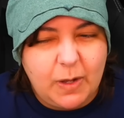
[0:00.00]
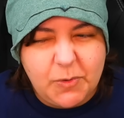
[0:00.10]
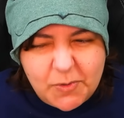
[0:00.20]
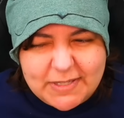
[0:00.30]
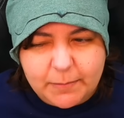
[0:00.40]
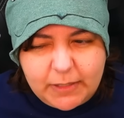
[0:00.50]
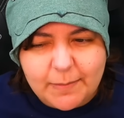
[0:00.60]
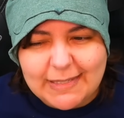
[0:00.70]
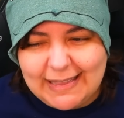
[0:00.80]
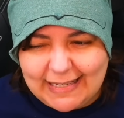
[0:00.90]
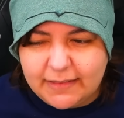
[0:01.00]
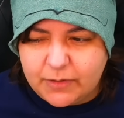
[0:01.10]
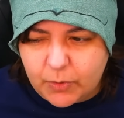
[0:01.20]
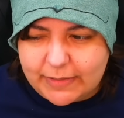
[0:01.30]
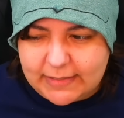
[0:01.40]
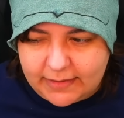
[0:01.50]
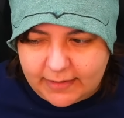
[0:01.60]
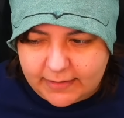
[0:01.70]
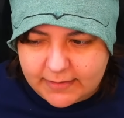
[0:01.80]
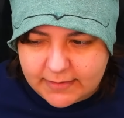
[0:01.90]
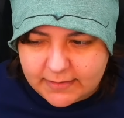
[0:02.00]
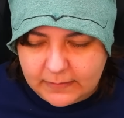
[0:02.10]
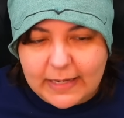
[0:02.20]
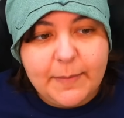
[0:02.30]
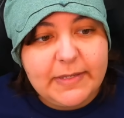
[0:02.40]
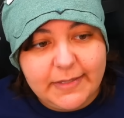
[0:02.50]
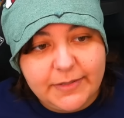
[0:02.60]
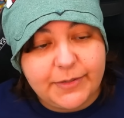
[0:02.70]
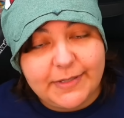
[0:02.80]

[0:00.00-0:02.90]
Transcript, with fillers: Although sometimes I like the noisy things. Like my sister,